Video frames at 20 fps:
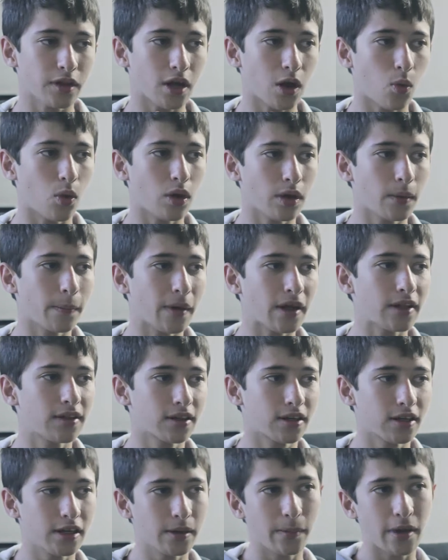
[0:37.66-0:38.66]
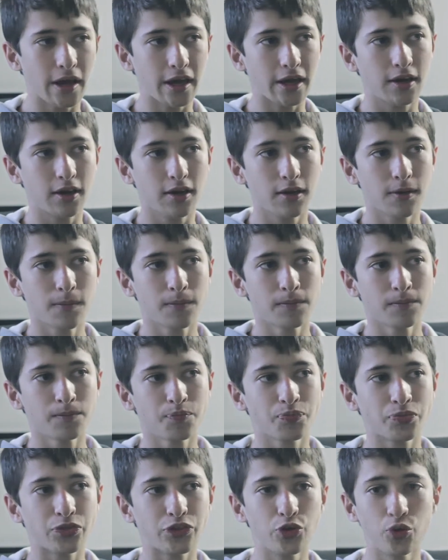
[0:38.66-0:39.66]
I want to basically make
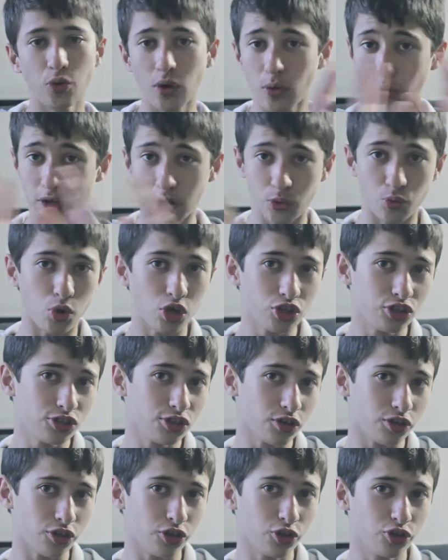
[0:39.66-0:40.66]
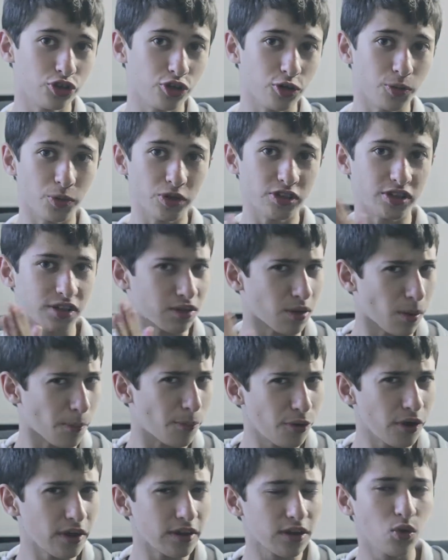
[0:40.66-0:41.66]
you can watch it on YouTube, which is
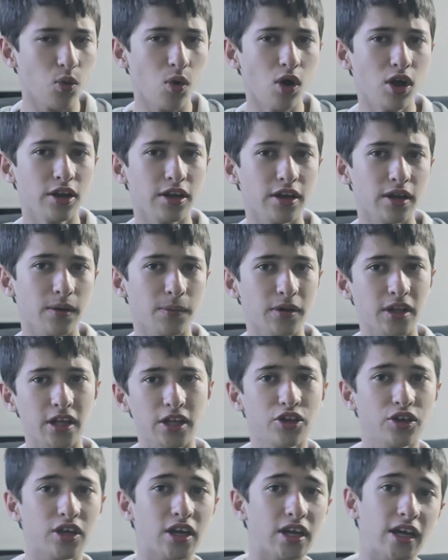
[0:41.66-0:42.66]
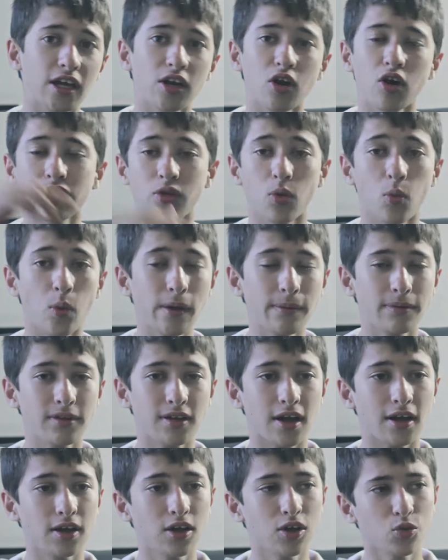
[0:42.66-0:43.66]
compressed quality, but then you can get it on the
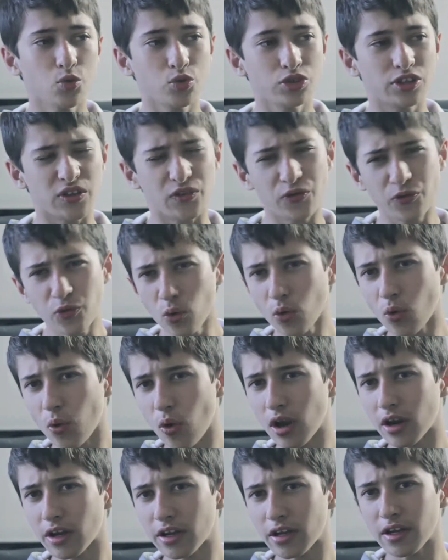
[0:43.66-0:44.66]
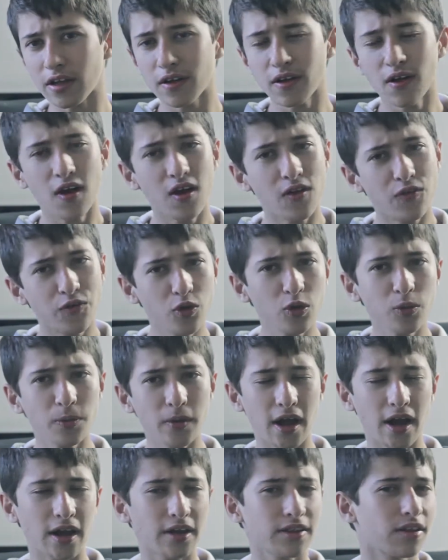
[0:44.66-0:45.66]
website, which is full quality, full
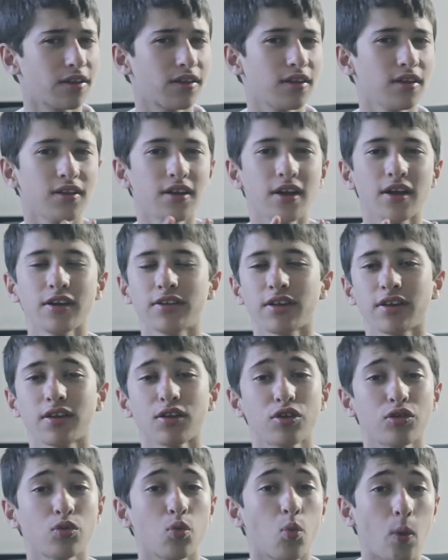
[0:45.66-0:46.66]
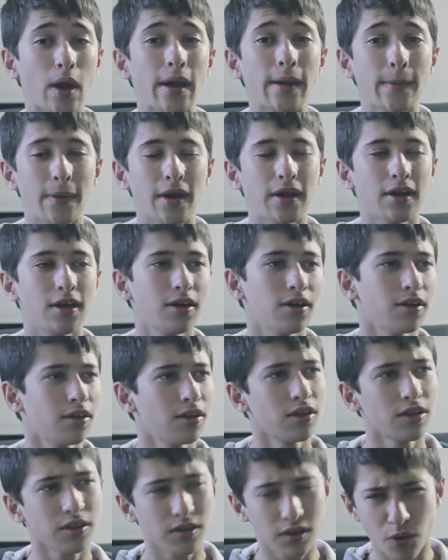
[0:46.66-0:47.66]
behind the scenes, and this looks way better.
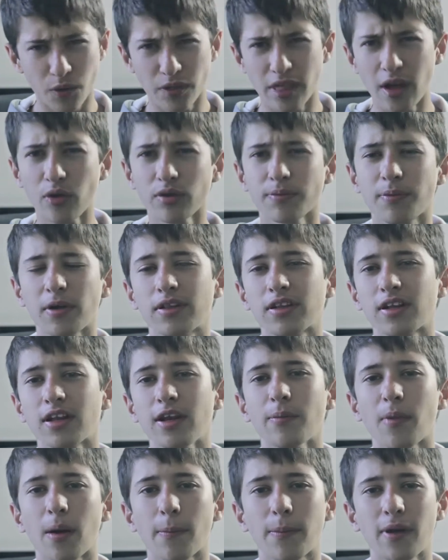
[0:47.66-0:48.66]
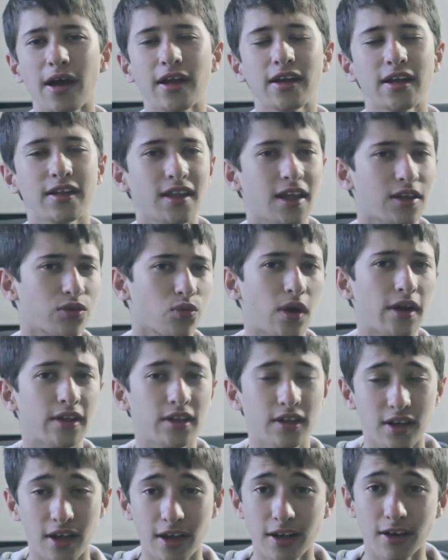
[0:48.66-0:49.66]
So that was basically my plan, and that's why I
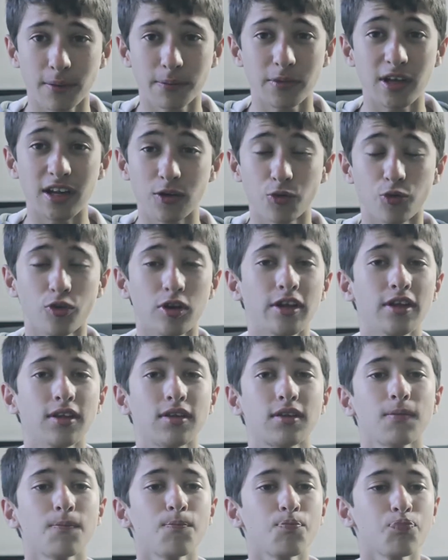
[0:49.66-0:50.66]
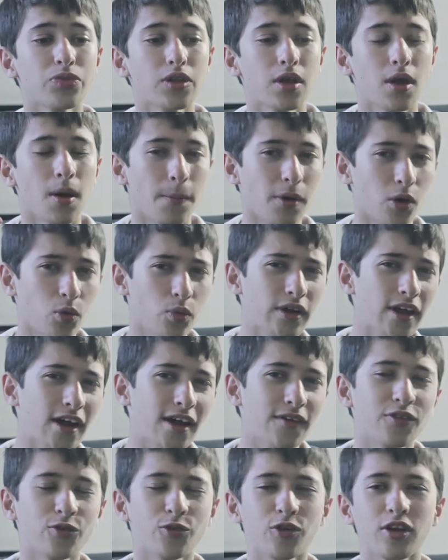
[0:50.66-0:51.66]
didn't end up getting released. But we
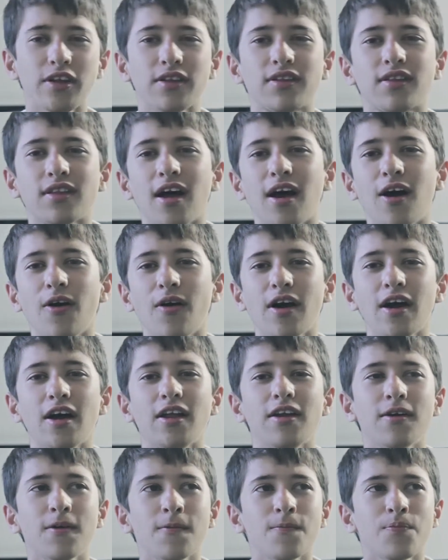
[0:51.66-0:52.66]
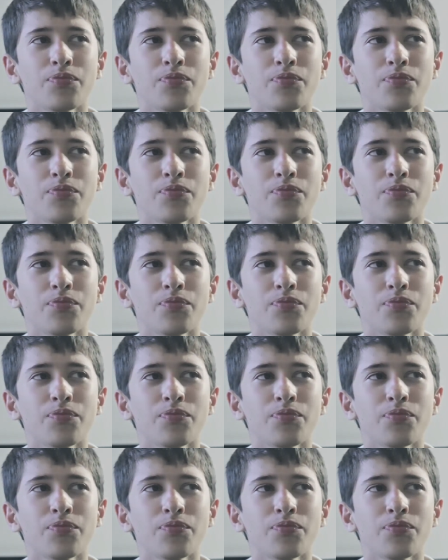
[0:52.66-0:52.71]
have it released now, and